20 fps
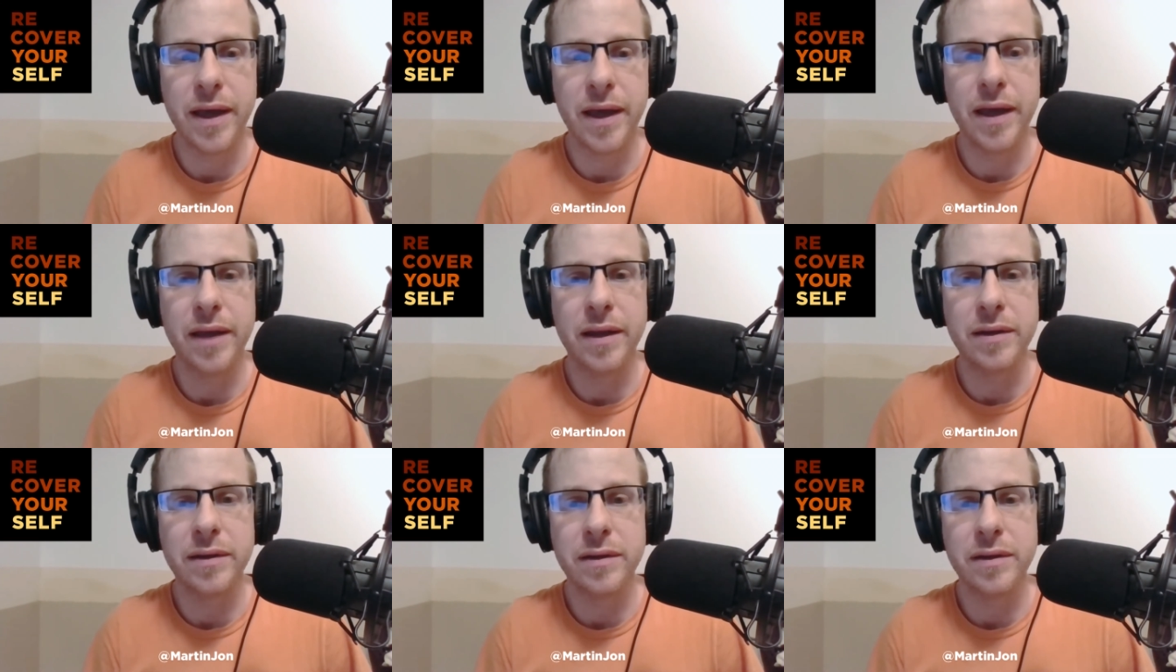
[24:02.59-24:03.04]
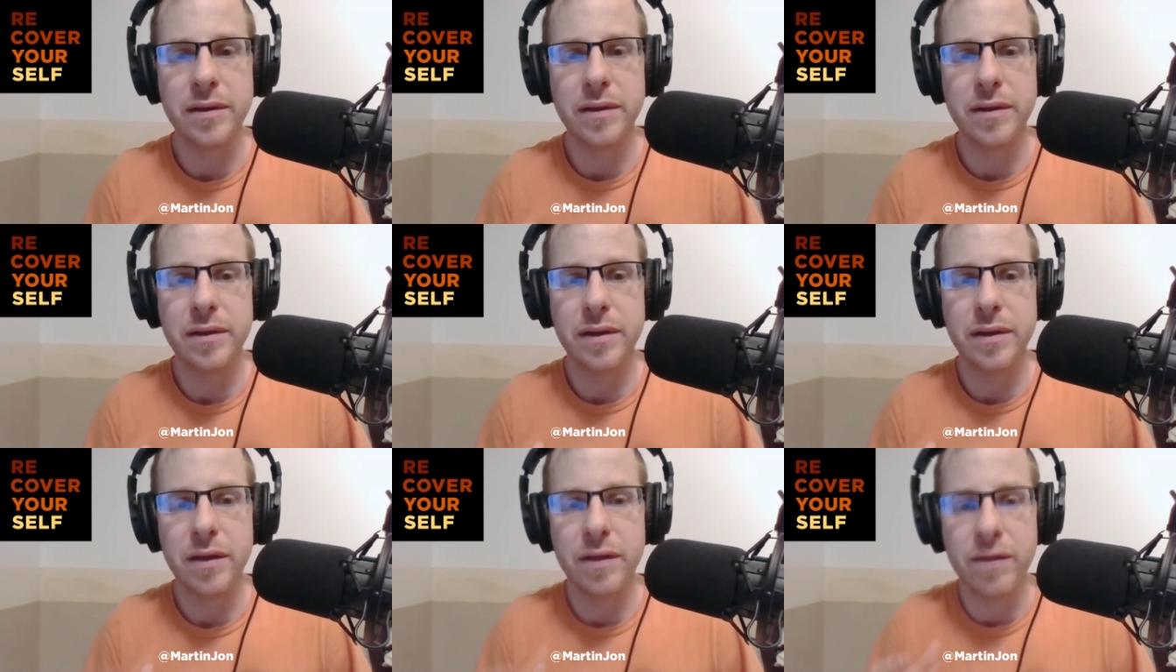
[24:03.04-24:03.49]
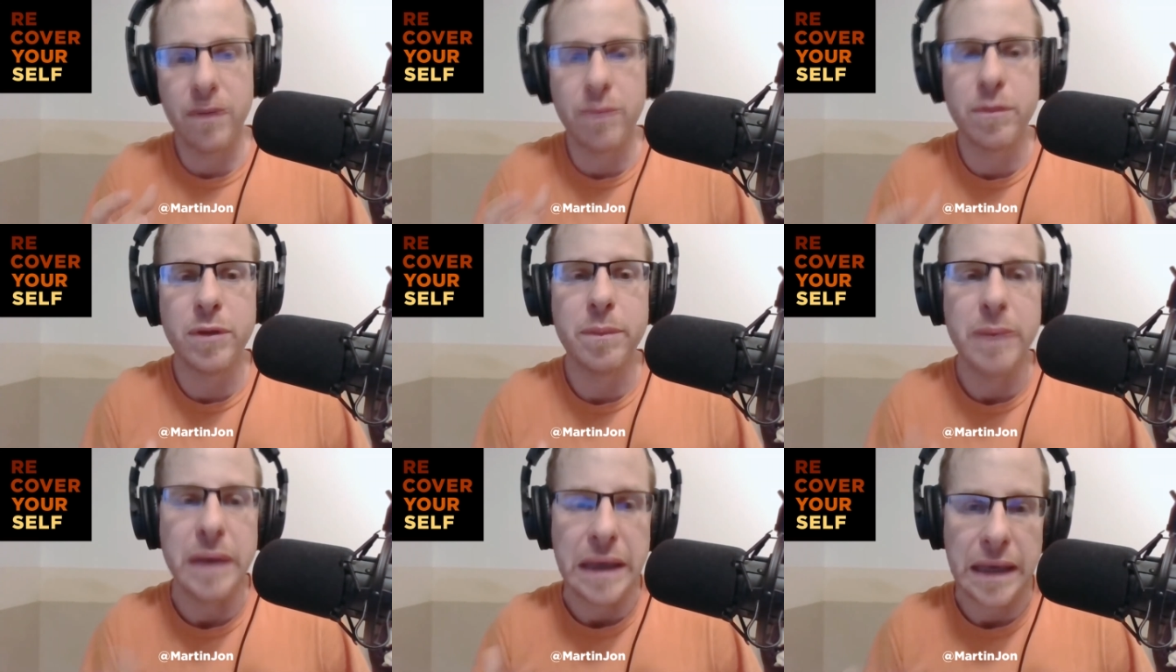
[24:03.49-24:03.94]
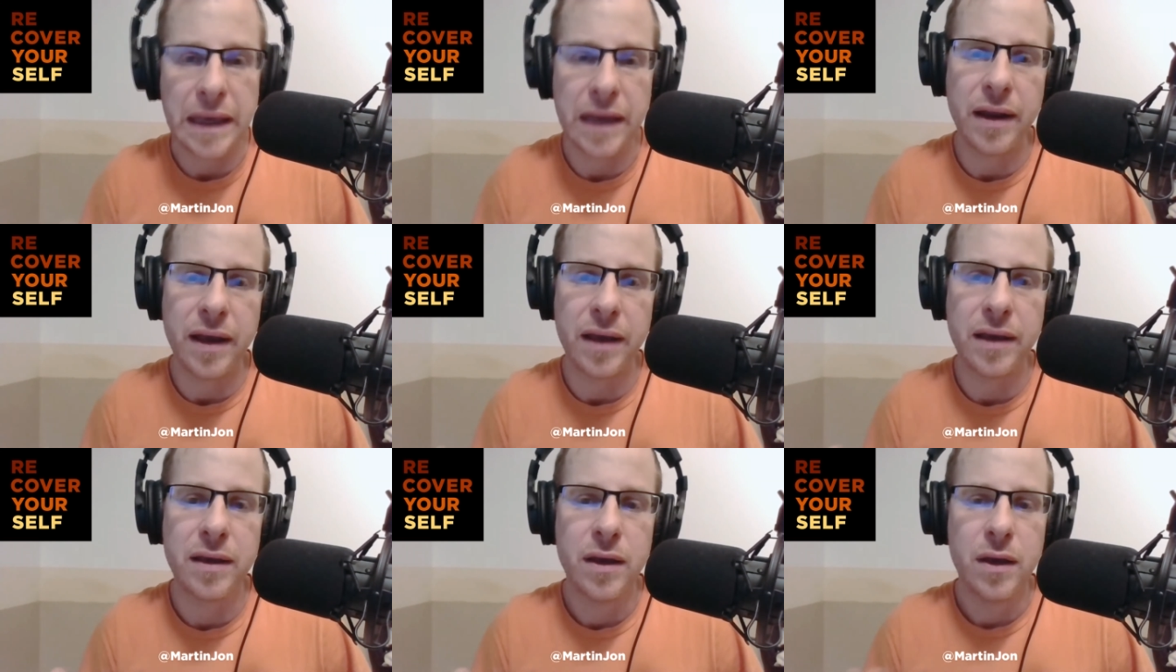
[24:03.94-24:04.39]
And from the
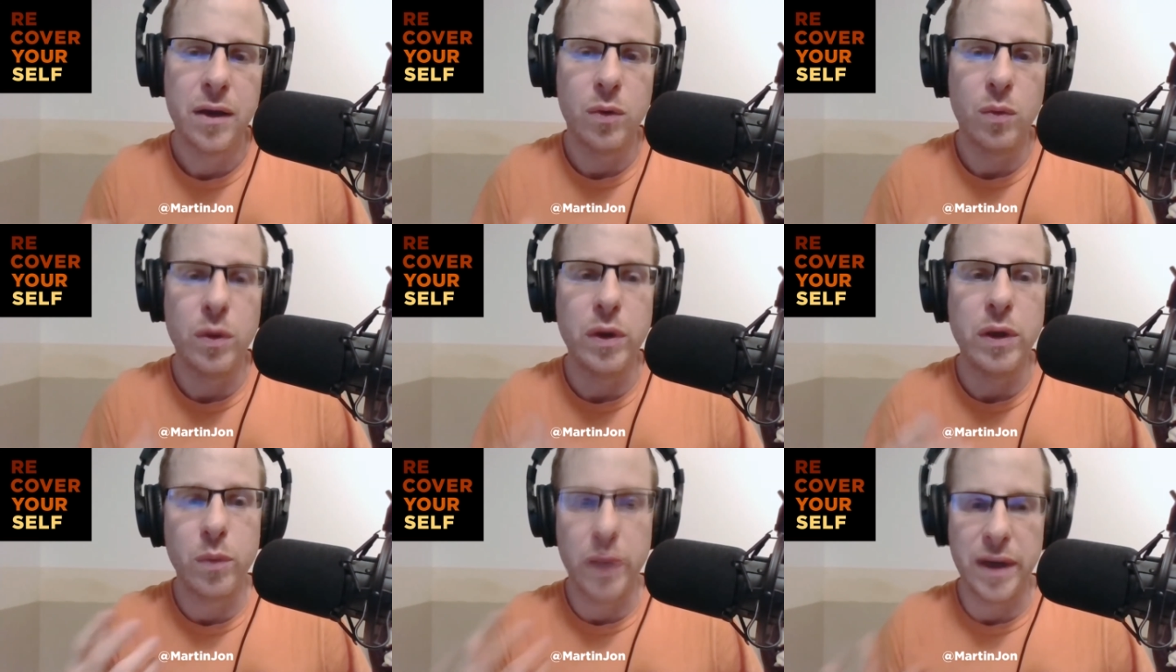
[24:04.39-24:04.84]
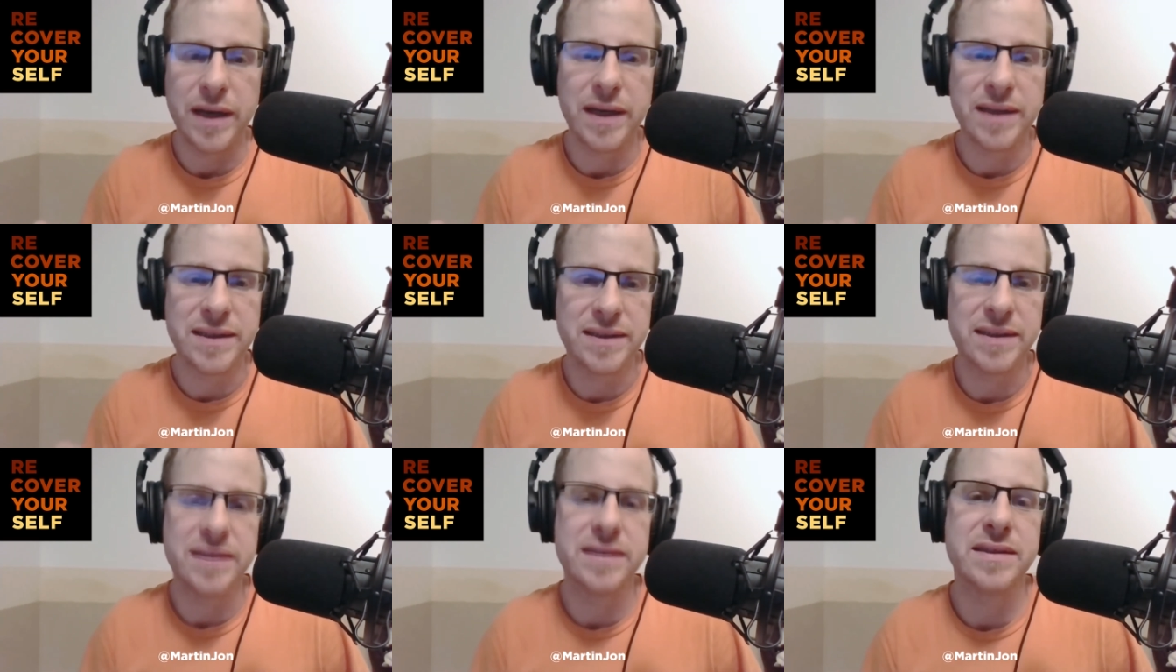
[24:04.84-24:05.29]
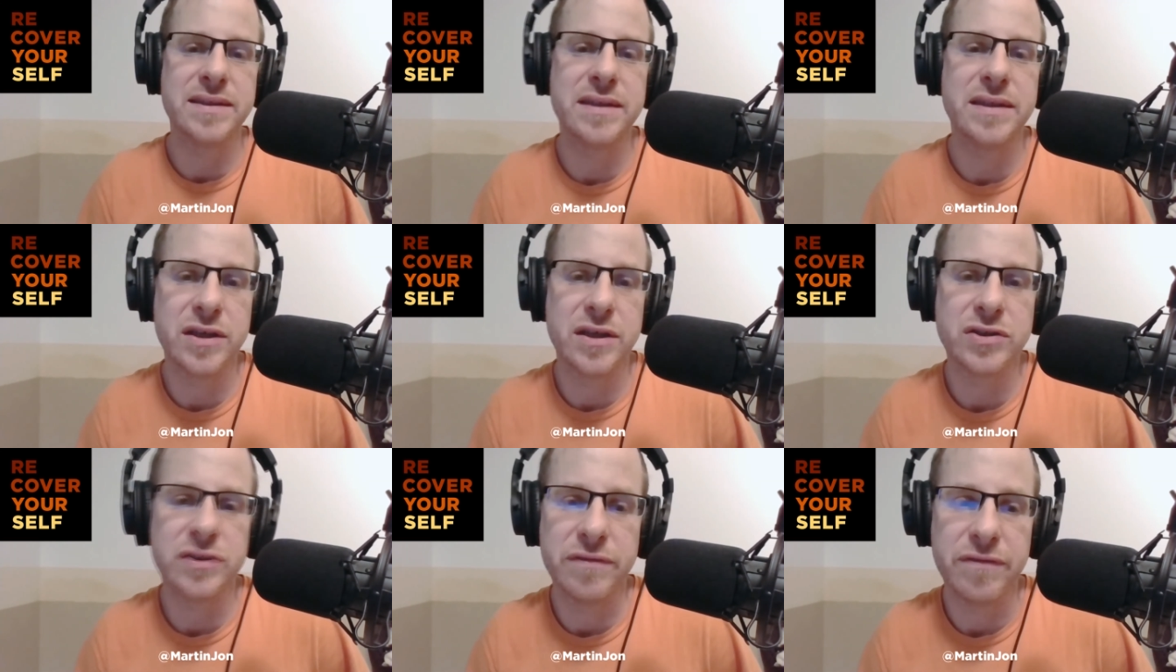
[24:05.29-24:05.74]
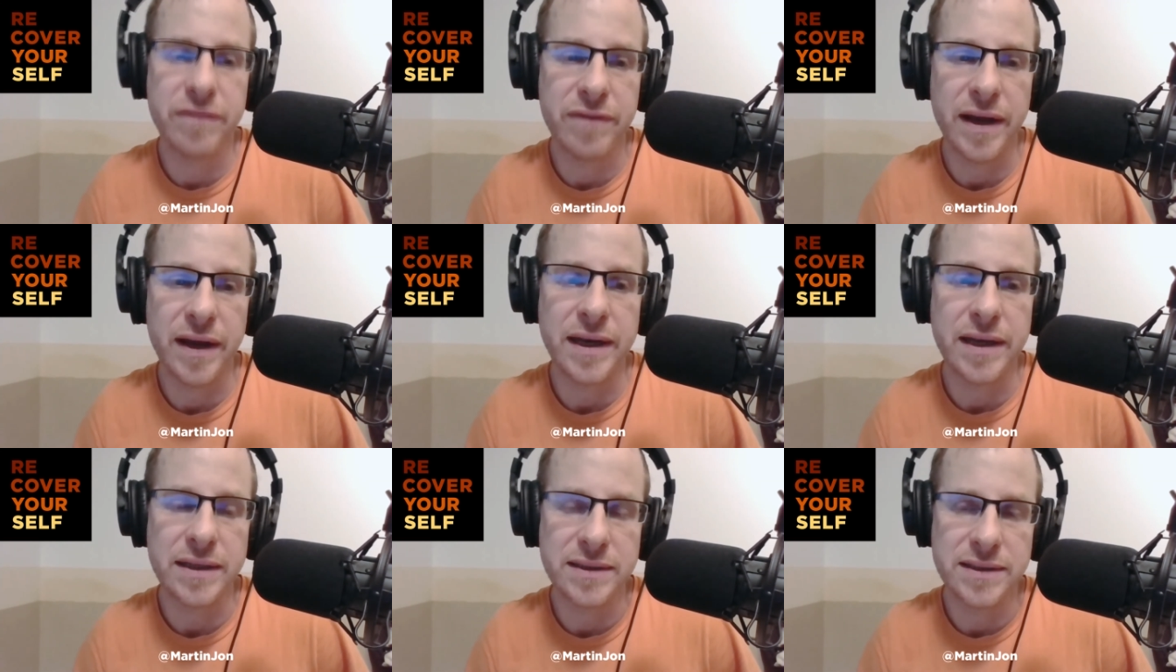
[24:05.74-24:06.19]
beginning, we witnessed his addiction
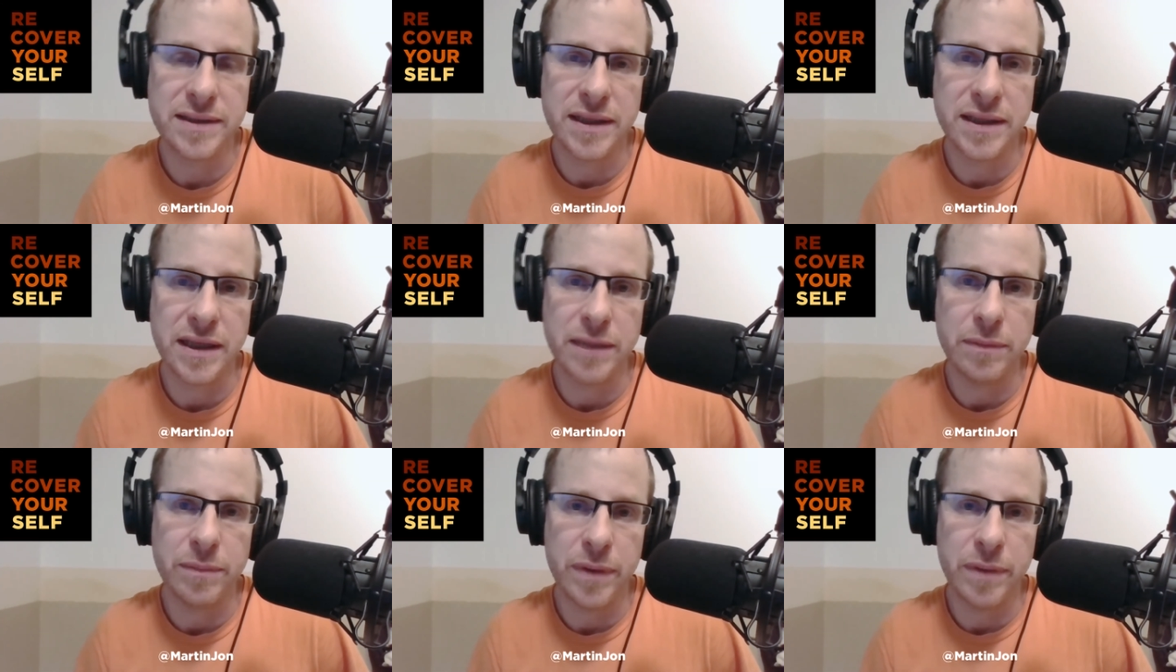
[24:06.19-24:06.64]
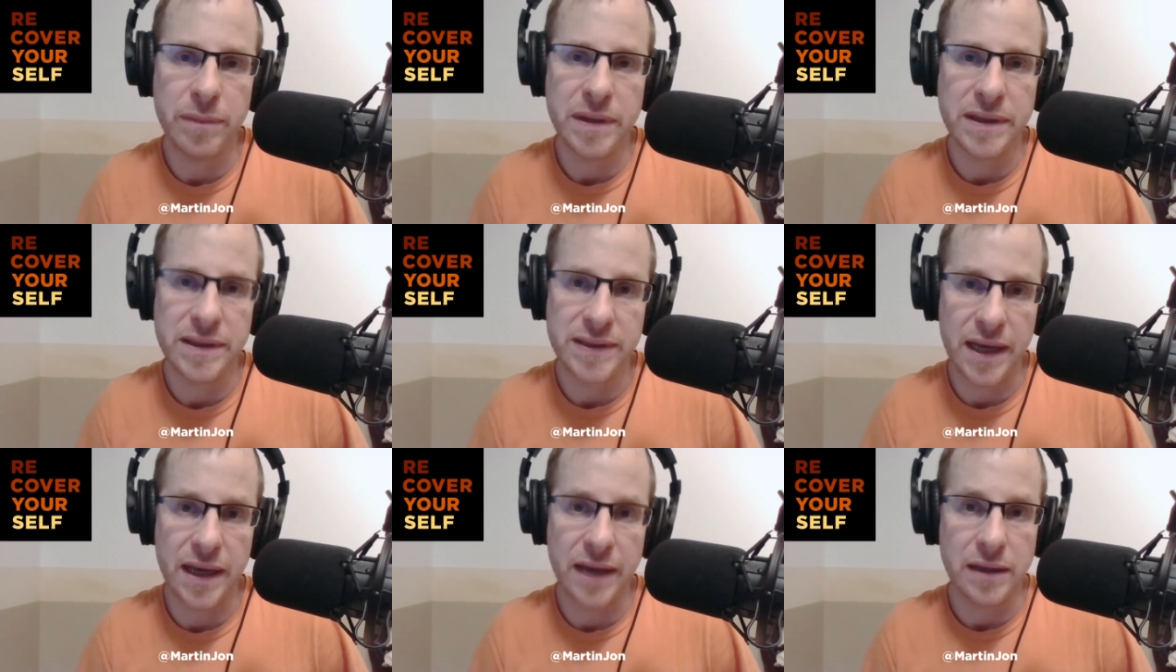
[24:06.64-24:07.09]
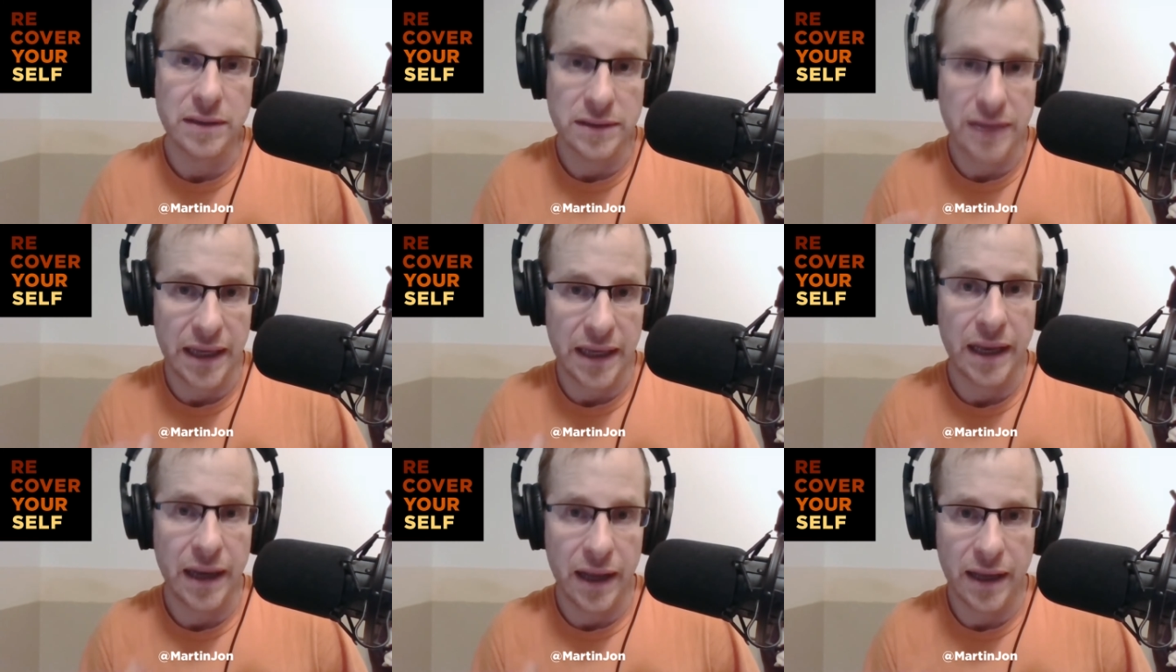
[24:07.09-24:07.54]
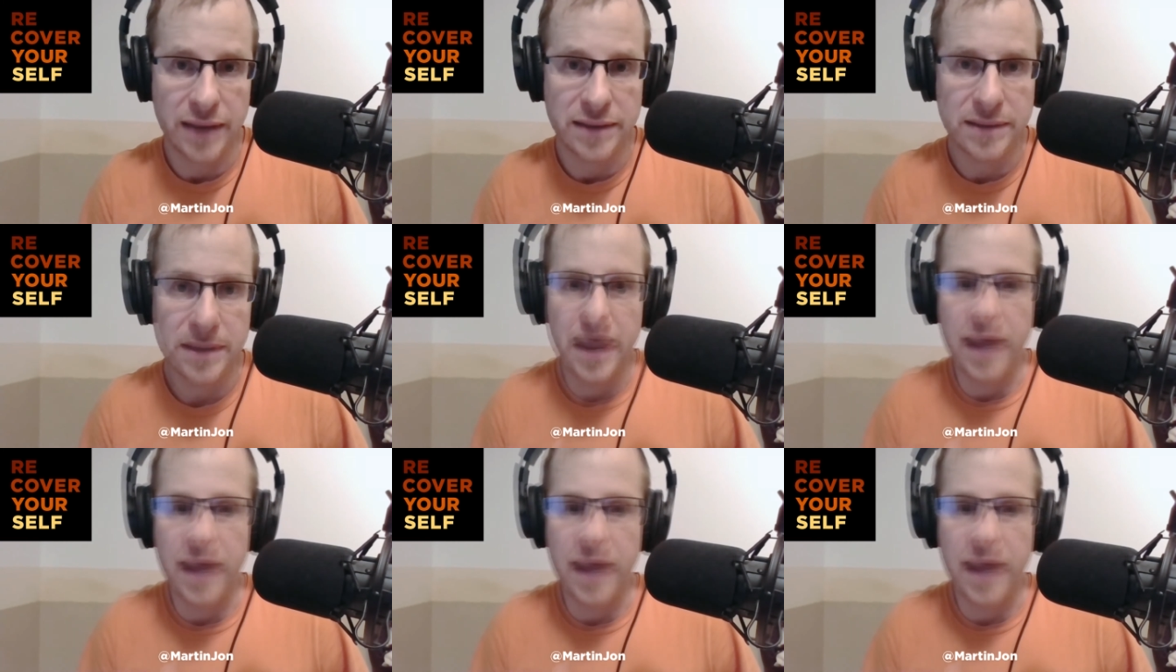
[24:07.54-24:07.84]
fighting to keep him entangled in it.